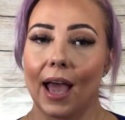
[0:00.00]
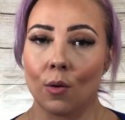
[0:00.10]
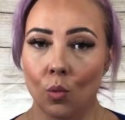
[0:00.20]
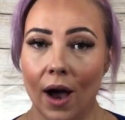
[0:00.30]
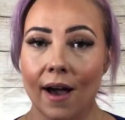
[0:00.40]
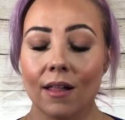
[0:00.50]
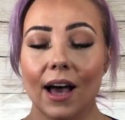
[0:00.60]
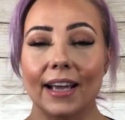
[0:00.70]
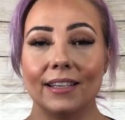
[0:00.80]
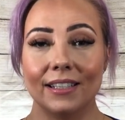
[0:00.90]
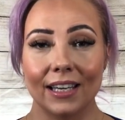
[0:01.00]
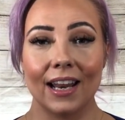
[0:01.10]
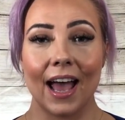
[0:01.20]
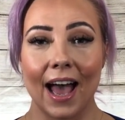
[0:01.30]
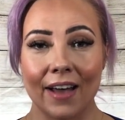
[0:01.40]
And while I
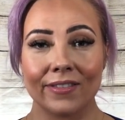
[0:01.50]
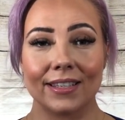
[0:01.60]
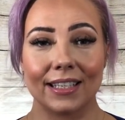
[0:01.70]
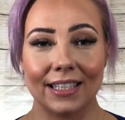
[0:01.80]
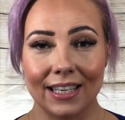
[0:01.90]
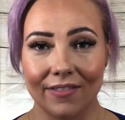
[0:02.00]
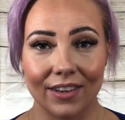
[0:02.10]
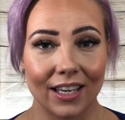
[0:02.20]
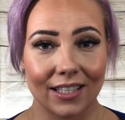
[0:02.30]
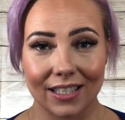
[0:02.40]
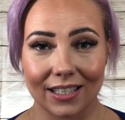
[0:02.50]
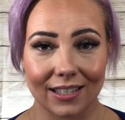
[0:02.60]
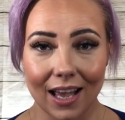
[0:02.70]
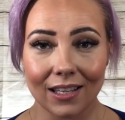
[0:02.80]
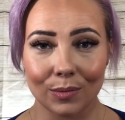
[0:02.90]
did have significant
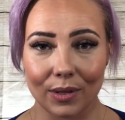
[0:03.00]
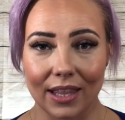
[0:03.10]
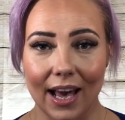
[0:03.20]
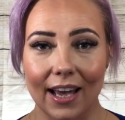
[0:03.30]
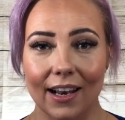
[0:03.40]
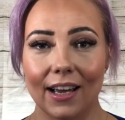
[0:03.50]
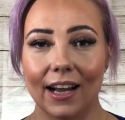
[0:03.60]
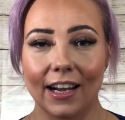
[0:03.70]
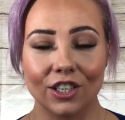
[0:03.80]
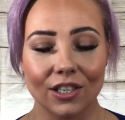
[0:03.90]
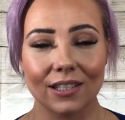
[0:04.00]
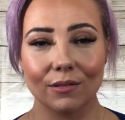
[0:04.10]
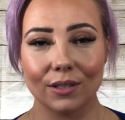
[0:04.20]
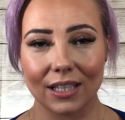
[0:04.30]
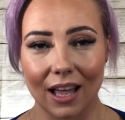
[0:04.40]
success with that, I just
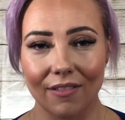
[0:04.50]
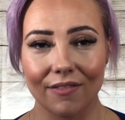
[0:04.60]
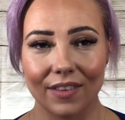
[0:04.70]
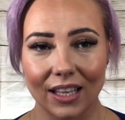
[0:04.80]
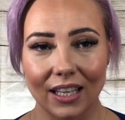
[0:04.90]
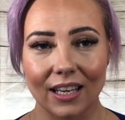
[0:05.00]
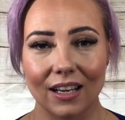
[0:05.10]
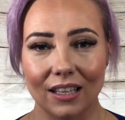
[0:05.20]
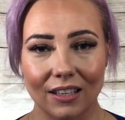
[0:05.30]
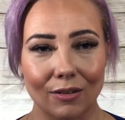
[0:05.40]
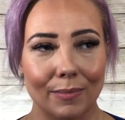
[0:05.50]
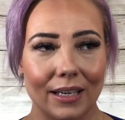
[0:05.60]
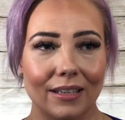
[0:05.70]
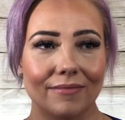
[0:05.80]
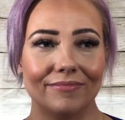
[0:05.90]
was left feeling a little
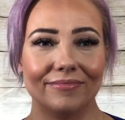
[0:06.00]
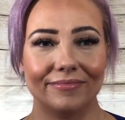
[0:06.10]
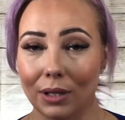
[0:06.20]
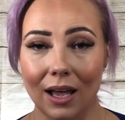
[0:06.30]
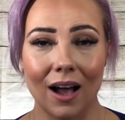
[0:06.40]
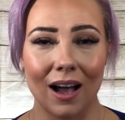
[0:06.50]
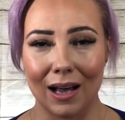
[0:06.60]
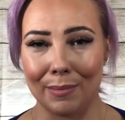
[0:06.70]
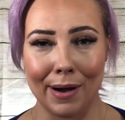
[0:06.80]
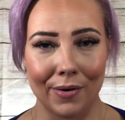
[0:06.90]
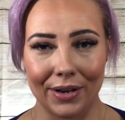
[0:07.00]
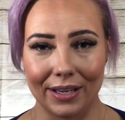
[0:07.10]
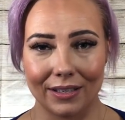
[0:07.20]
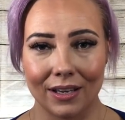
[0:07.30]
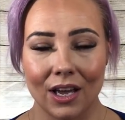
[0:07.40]
bit blah about
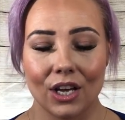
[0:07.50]
it.